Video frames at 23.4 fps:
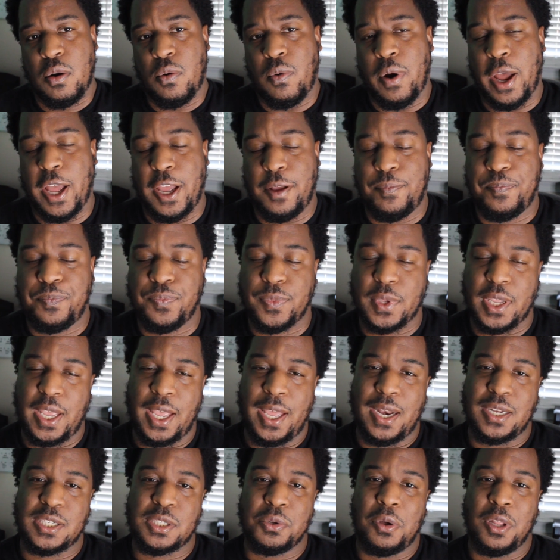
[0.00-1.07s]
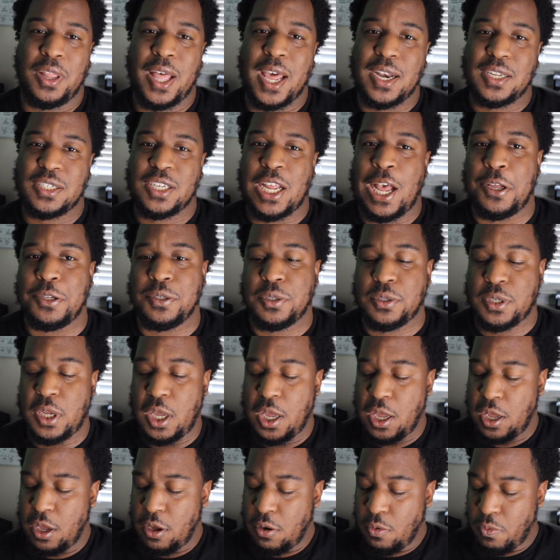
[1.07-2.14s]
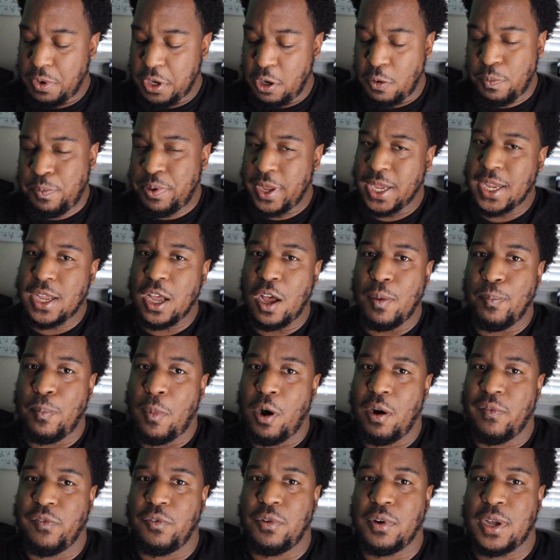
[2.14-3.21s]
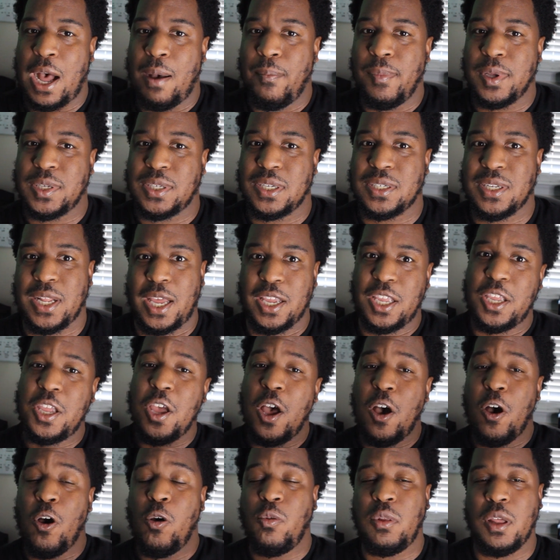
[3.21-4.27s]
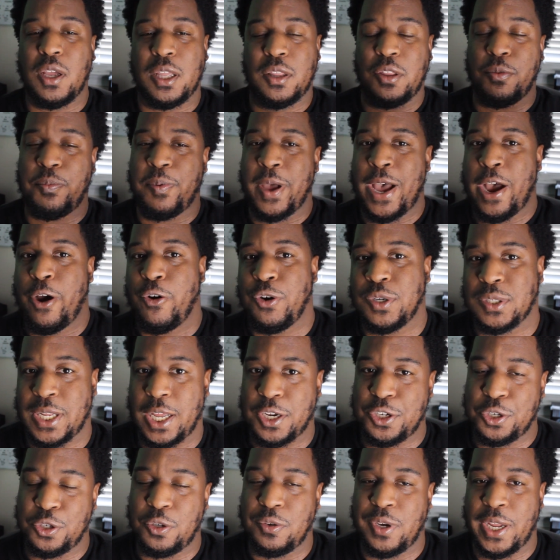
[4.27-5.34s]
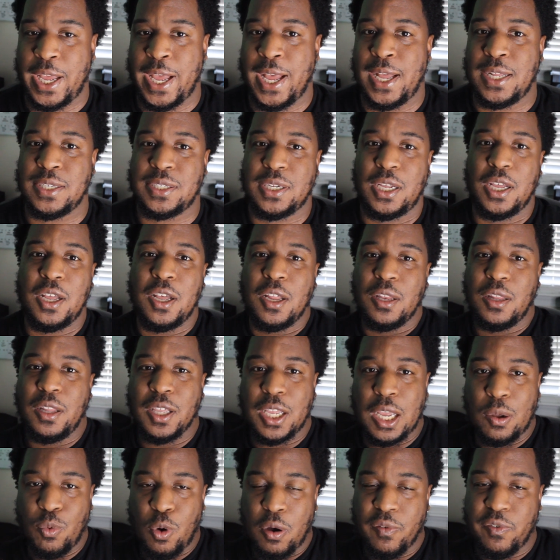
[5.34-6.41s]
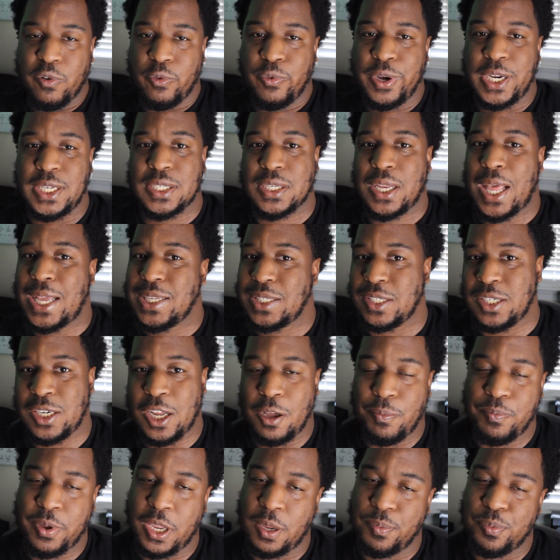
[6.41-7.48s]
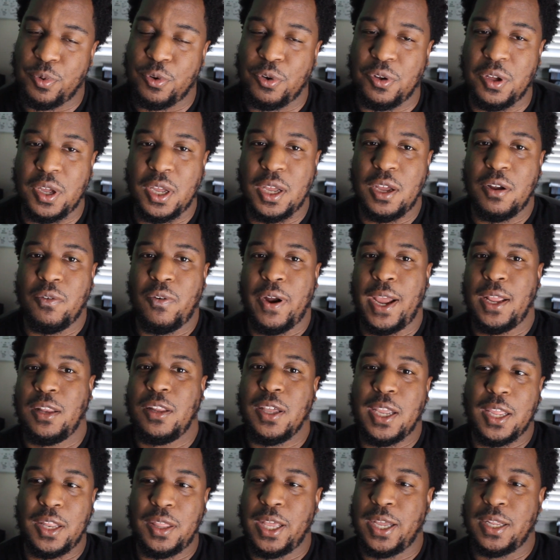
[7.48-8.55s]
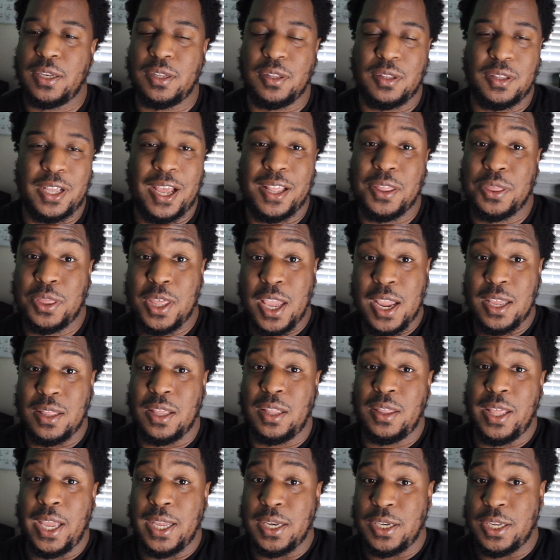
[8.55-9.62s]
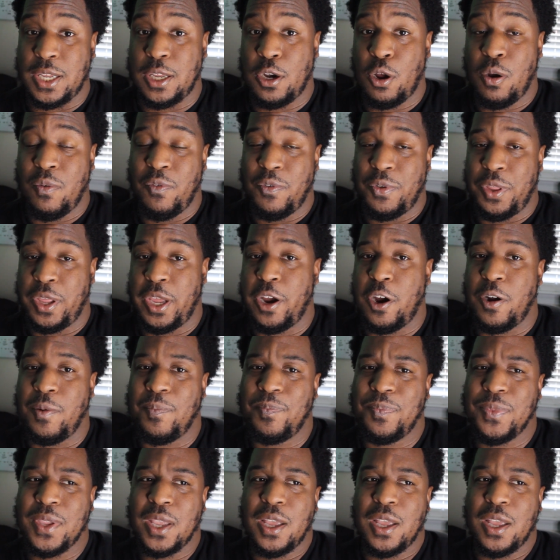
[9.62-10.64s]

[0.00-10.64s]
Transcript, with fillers: right? And so a lot of times when you pick up Marvel comics, it's like, yo, look at the powers that dude has. Look at Wolverine slicing up people, right? Look at that that thing that they did over there.